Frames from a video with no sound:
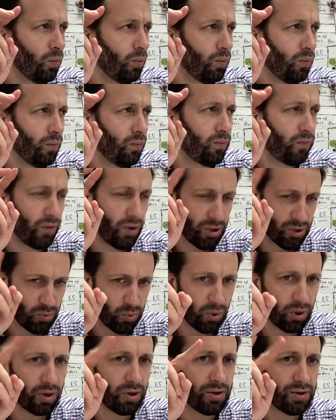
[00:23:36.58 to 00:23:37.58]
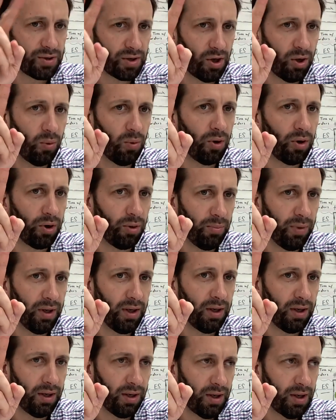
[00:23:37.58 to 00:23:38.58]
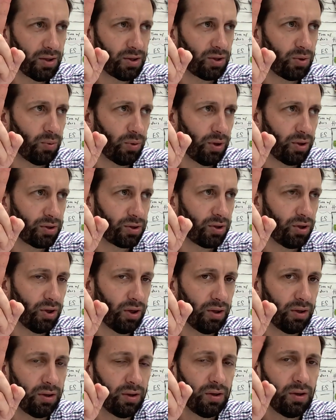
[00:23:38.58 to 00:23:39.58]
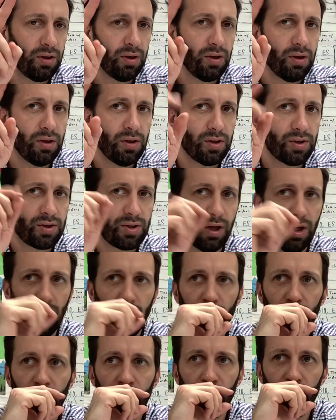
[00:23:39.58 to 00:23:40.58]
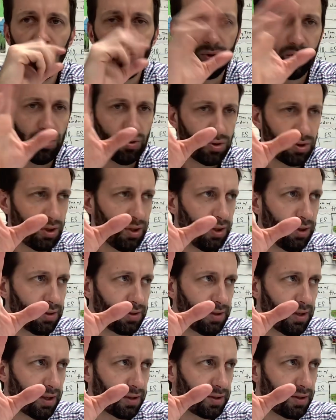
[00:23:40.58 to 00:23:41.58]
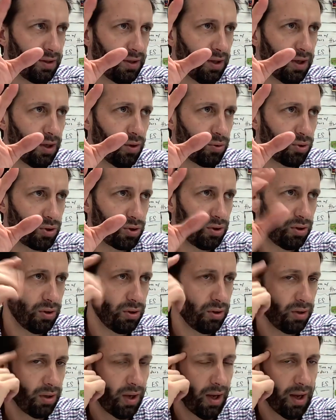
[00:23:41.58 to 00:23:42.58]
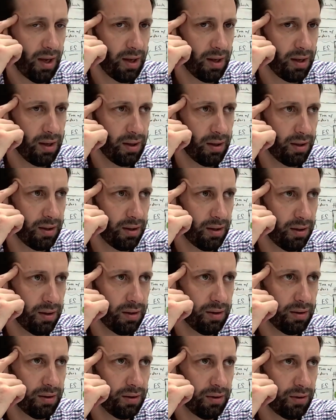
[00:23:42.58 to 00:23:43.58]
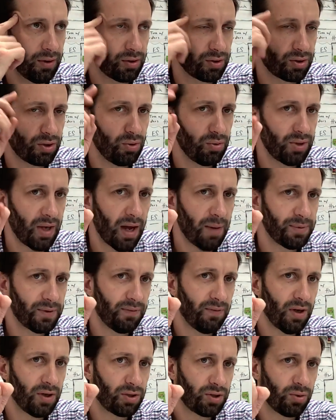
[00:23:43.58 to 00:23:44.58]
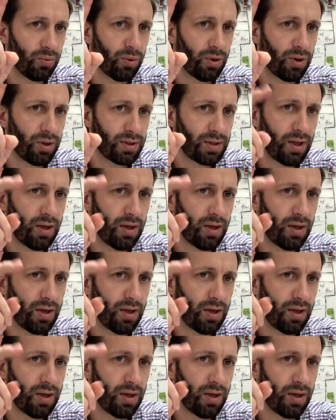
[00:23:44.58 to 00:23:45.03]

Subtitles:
Freshwater and saltwater meet in estuaries. Good. So usually it's next to the ocean, and there's 2 types of estuaries.